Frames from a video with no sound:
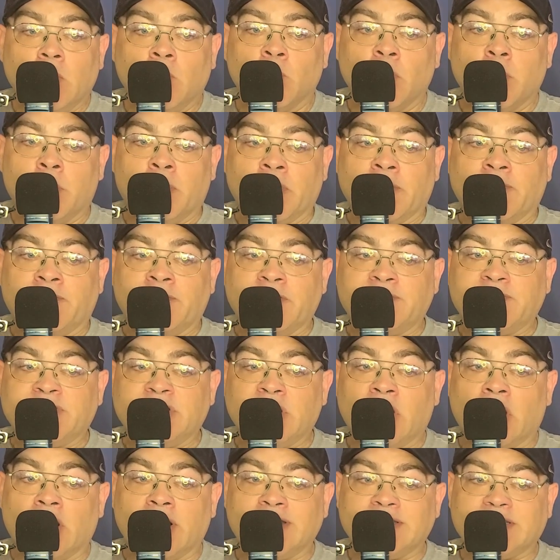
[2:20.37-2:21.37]
We put a
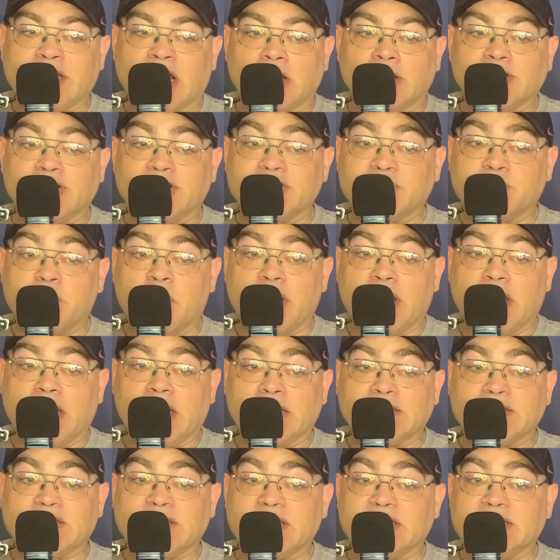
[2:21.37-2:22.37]
15 on intelligence, making
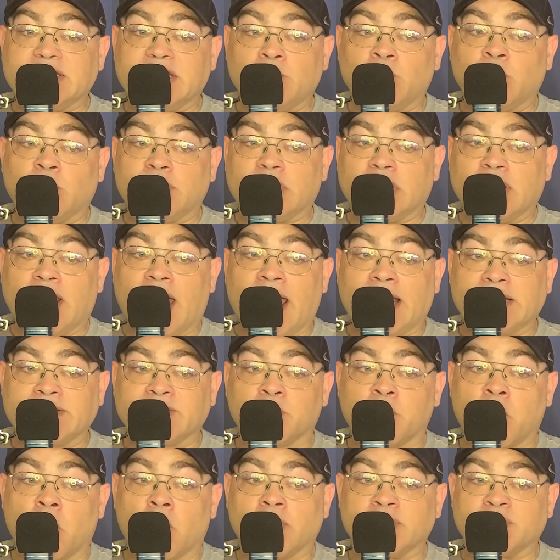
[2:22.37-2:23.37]
it 16 with the
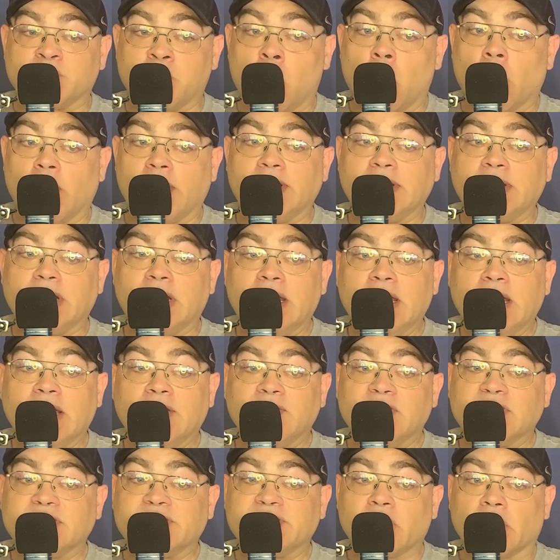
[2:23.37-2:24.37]
last bonus point.
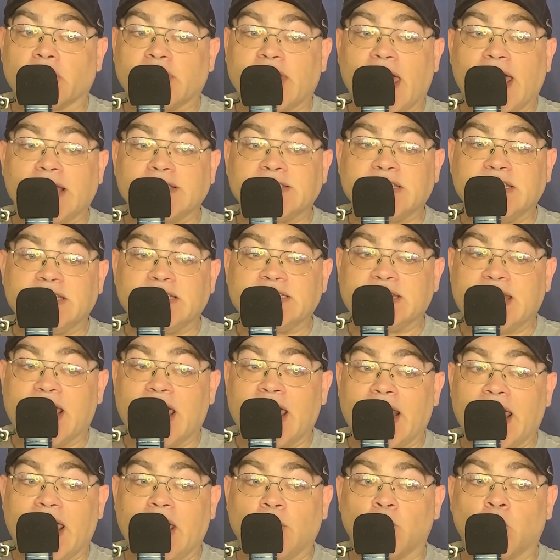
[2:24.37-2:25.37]
This is our casting
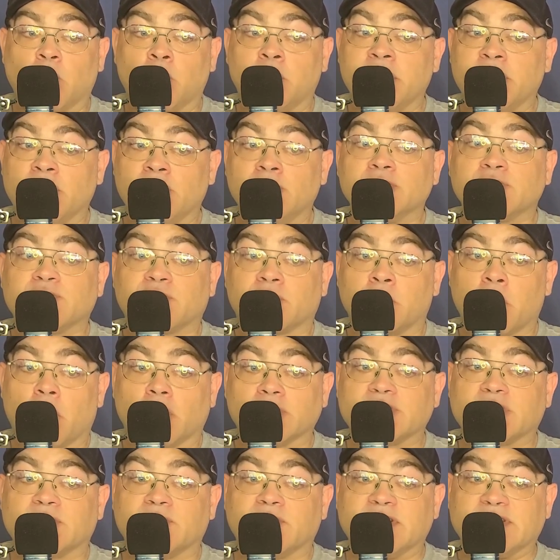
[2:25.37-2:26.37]
stat and will be used for
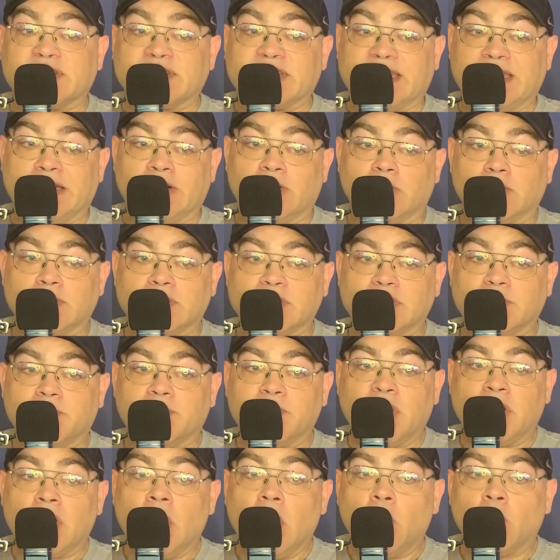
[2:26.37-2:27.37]
most of his skills.
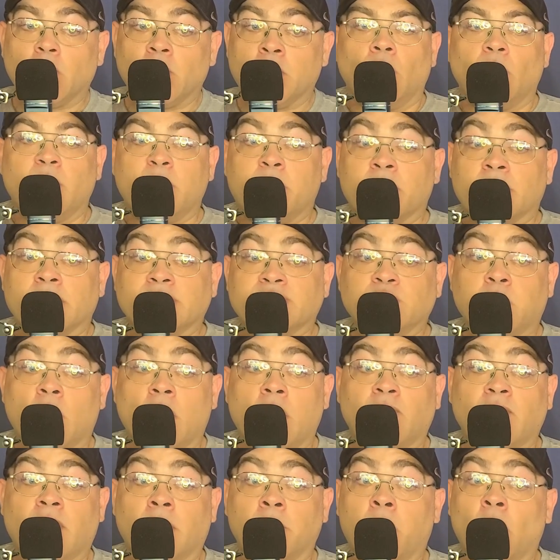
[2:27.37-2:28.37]
We put a
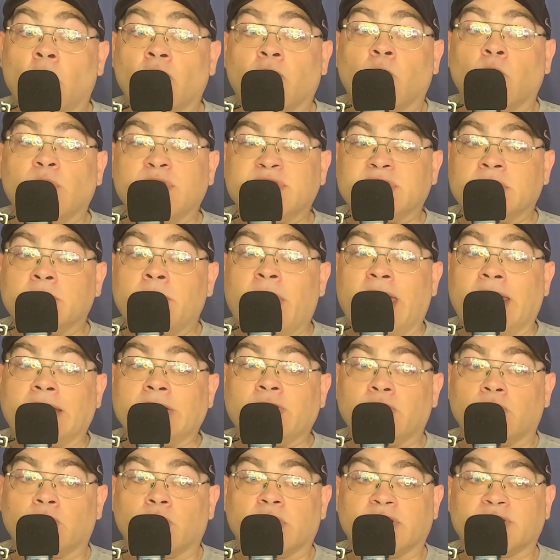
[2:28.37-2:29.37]
12 on both wisdom
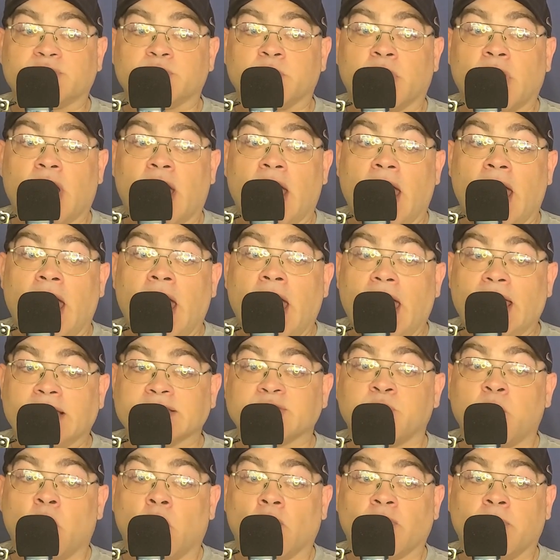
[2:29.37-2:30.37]
and charisma, as
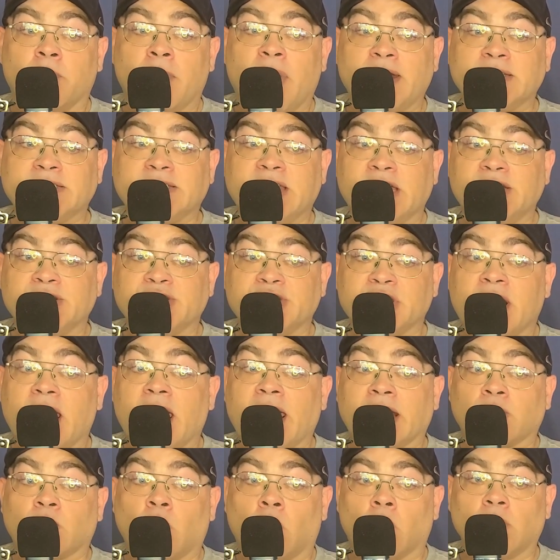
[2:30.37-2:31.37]
both meditation
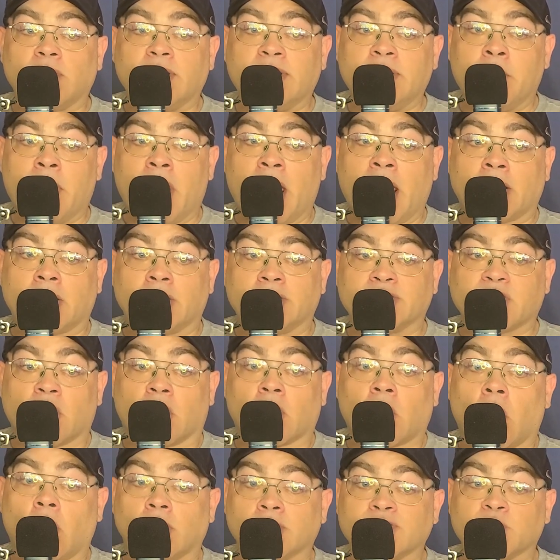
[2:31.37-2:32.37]
and courtly manners
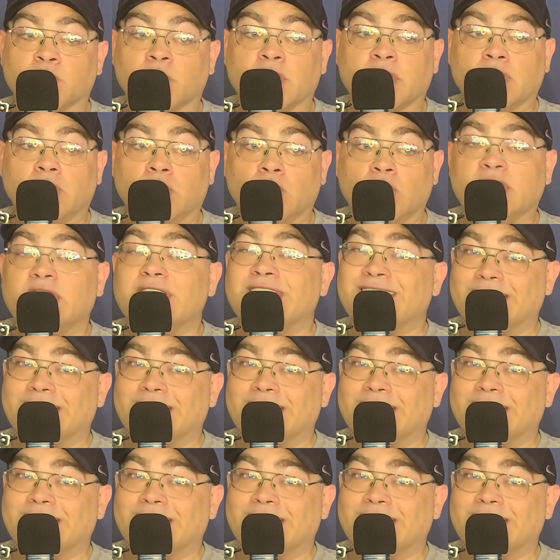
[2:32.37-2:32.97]
are also included